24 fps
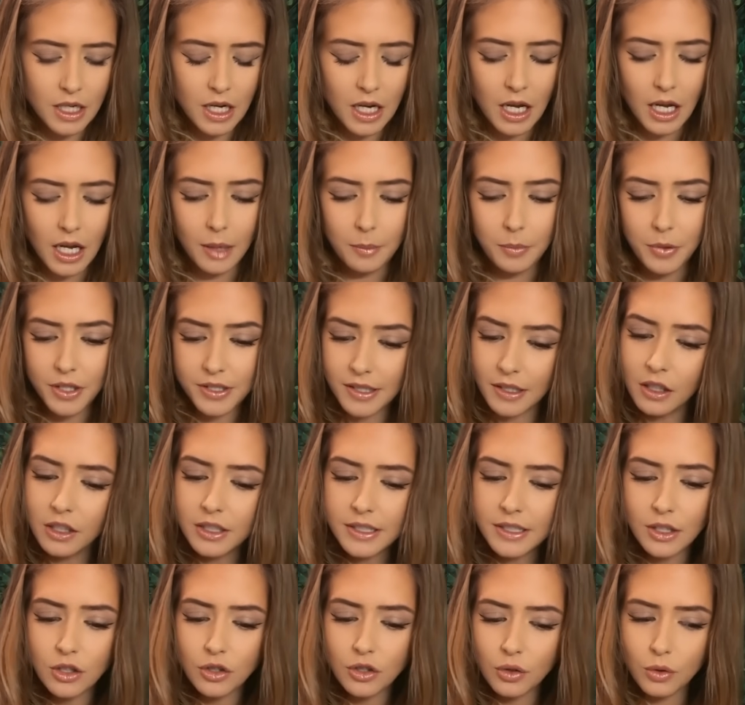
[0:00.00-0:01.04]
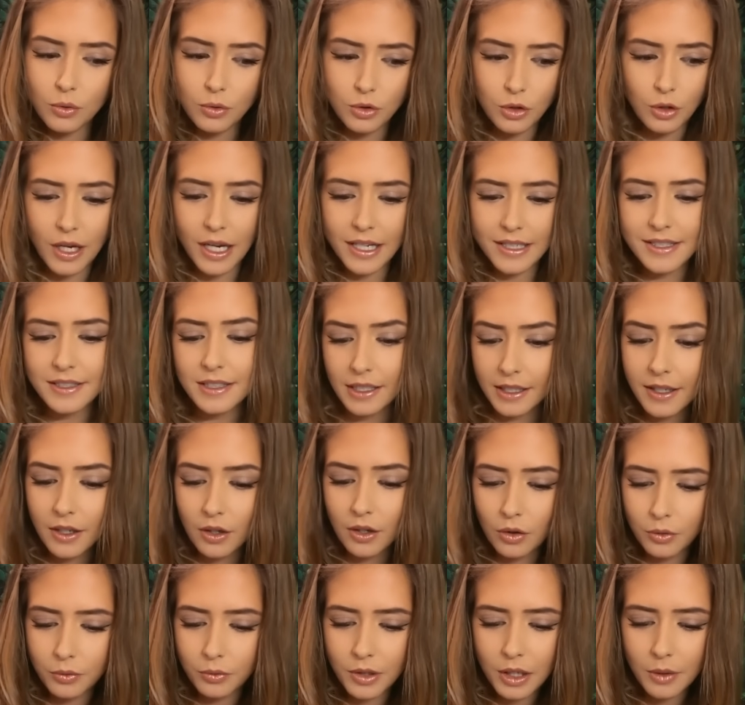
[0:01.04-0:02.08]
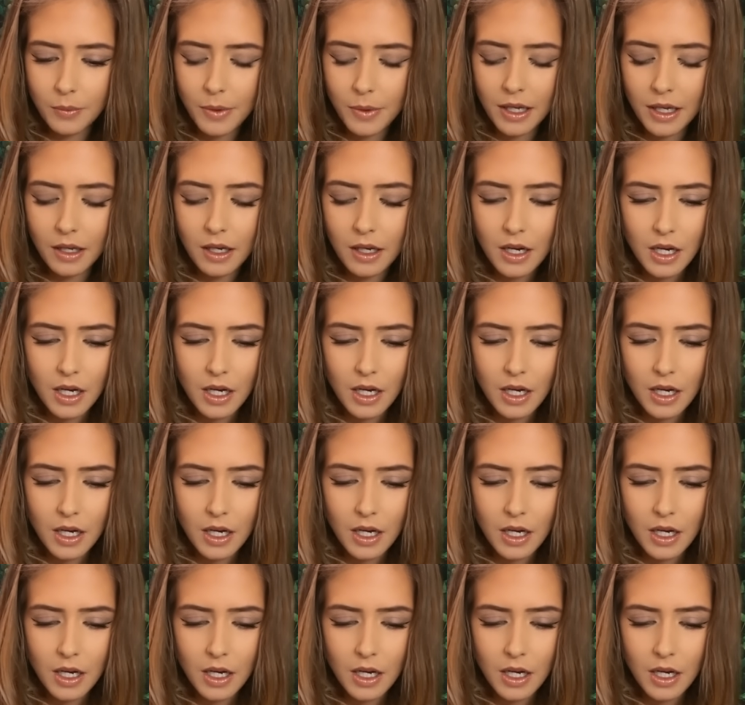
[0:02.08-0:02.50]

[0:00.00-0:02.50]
And because it looks like you guys did get on really well.